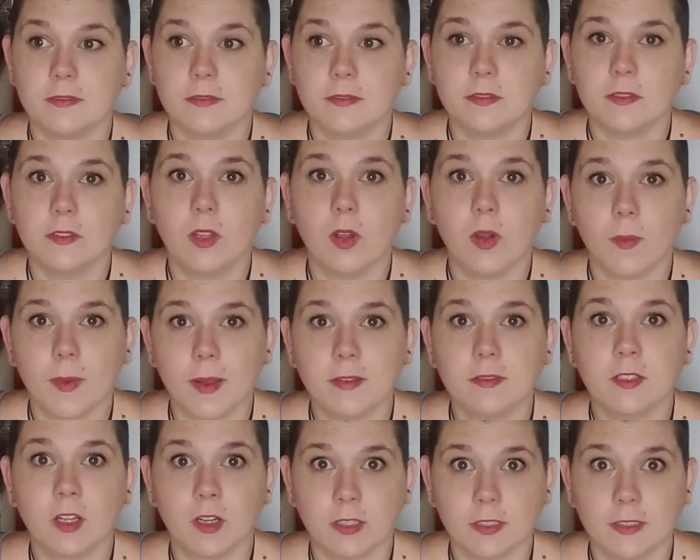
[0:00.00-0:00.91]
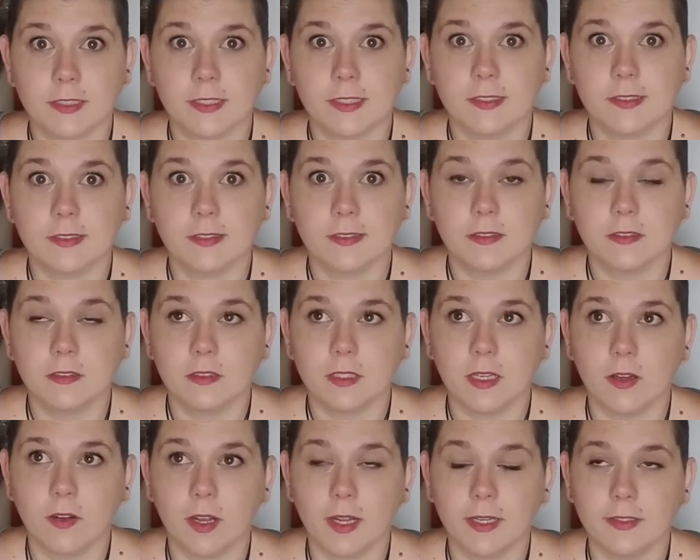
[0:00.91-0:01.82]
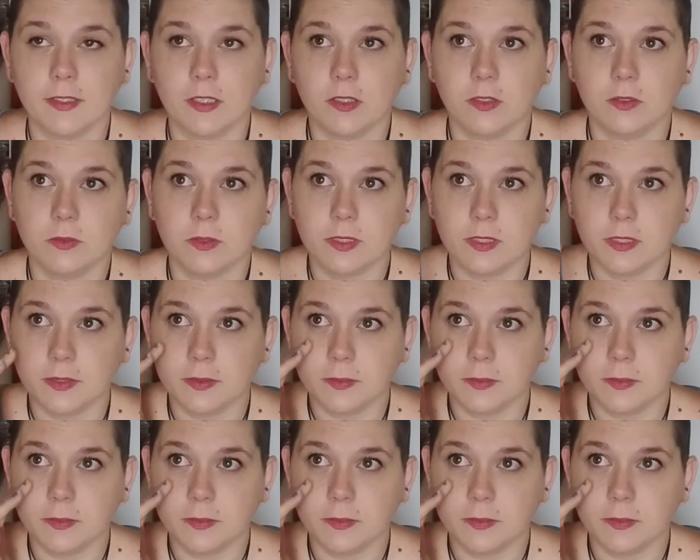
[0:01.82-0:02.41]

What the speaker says: know about darkness. Now, I don't